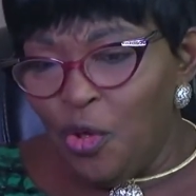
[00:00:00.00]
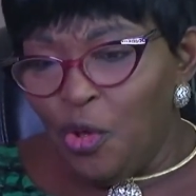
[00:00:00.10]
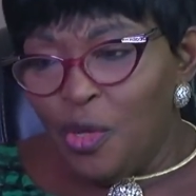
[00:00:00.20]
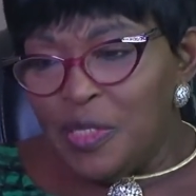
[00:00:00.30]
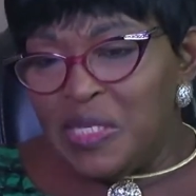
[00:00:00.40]

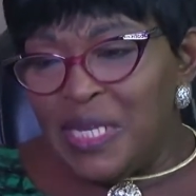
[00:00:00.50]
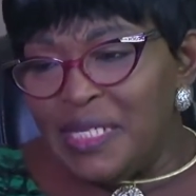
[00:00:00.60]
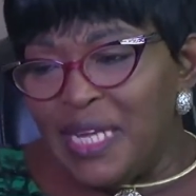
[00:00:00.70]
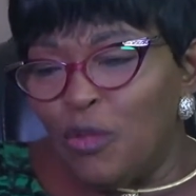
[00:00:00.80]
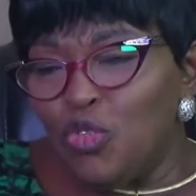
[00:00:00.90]
Sit
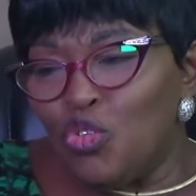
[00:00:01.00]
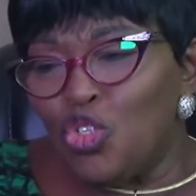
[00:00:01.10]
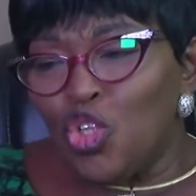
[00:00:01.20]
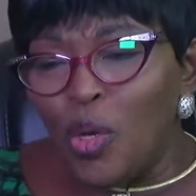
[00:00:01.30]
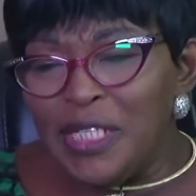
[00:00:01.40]
down to
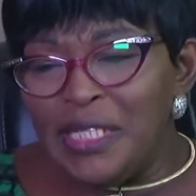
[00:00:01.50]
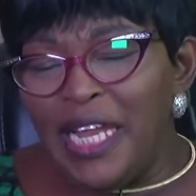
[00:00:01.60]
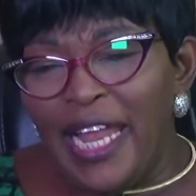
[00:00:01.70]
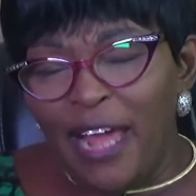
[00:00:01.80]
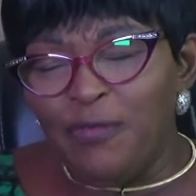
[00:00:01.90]
study the
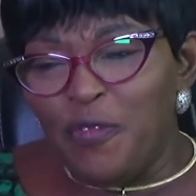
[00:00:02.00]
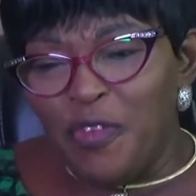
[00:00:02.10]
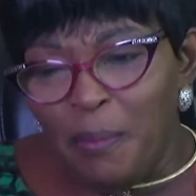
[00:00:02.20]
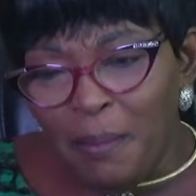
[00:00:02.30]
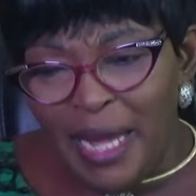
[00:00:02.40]
life of a
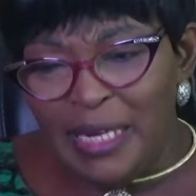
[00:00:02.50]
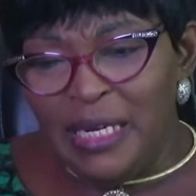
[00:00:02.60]
man